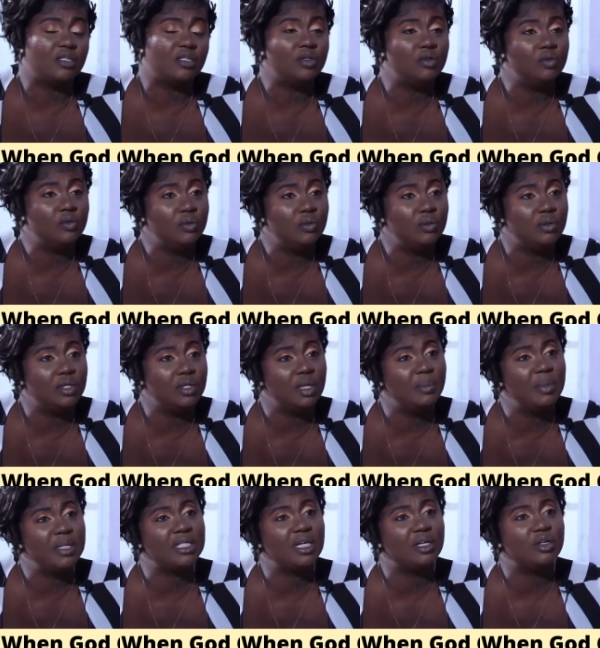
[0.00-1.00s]
It's you.
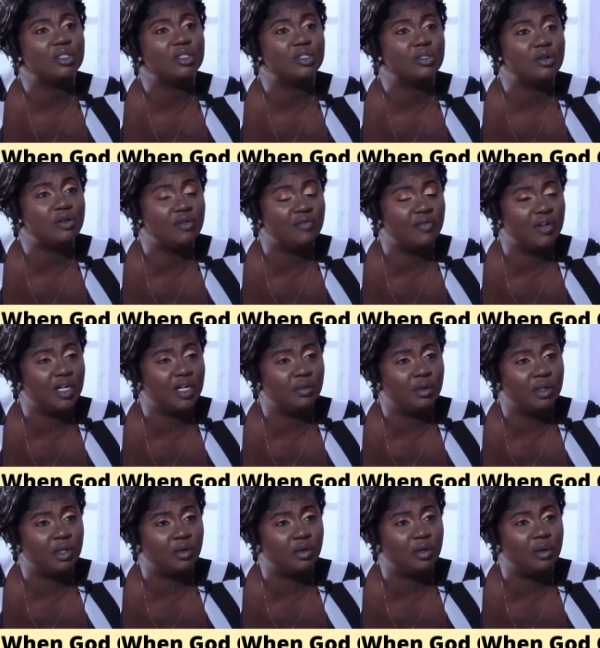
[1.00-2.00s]
You better go serve God
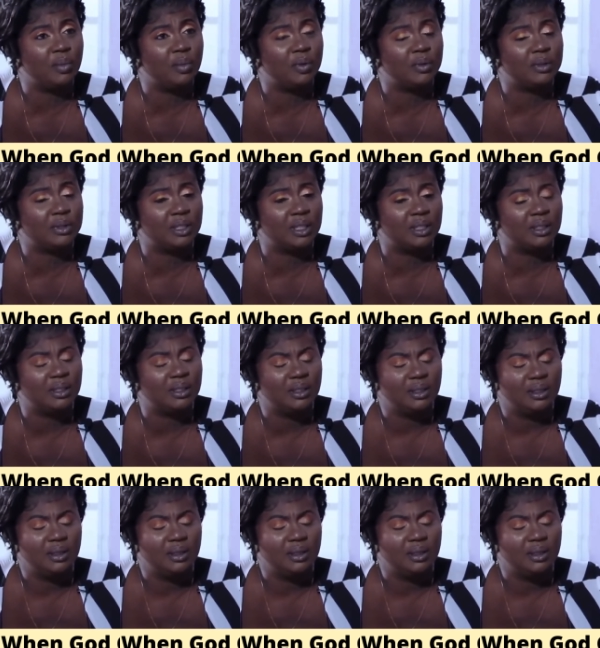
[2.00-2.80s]
when I come out here.